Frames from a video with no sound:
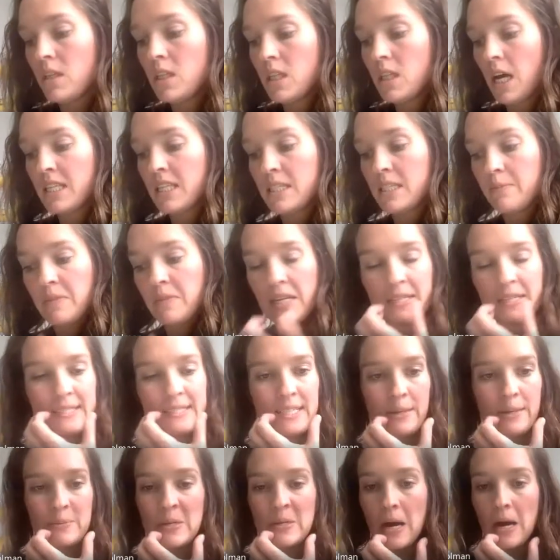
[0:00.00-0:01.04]
Thought something
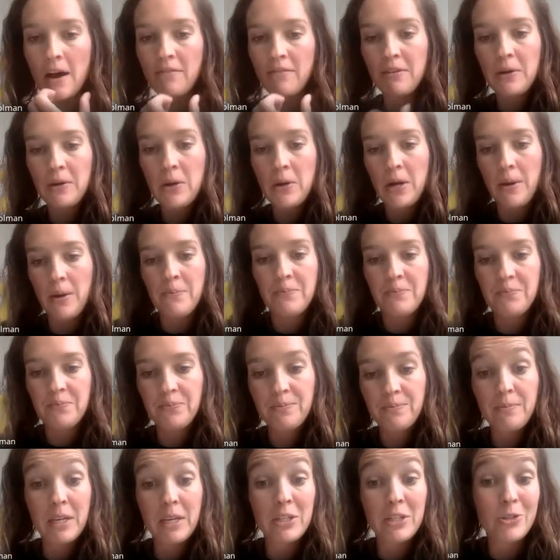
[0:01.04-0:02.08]
seemed off. Okay,
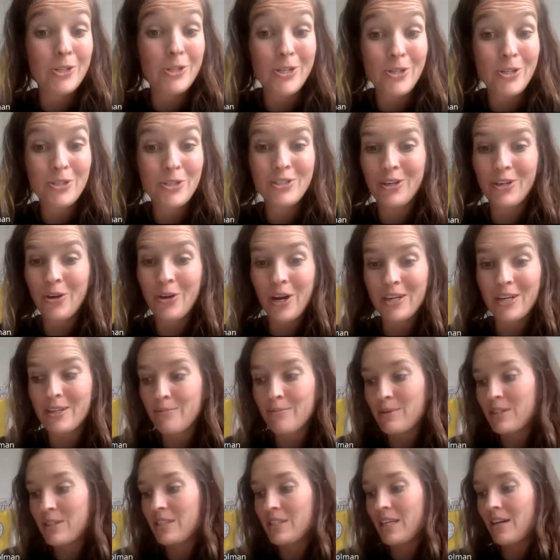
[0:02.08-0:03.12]
make sure you use the correct
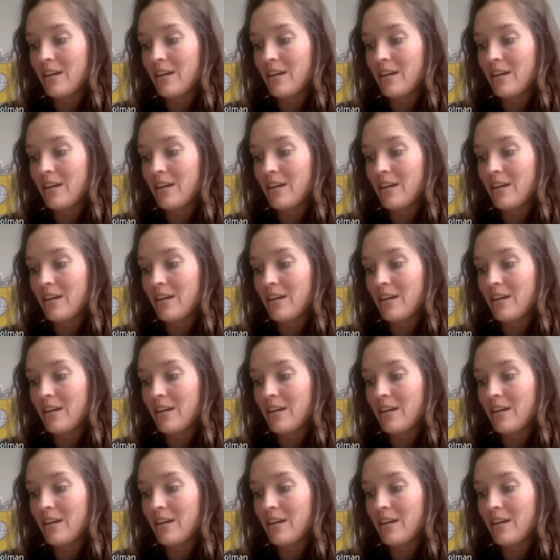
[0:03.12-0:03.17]
numbers that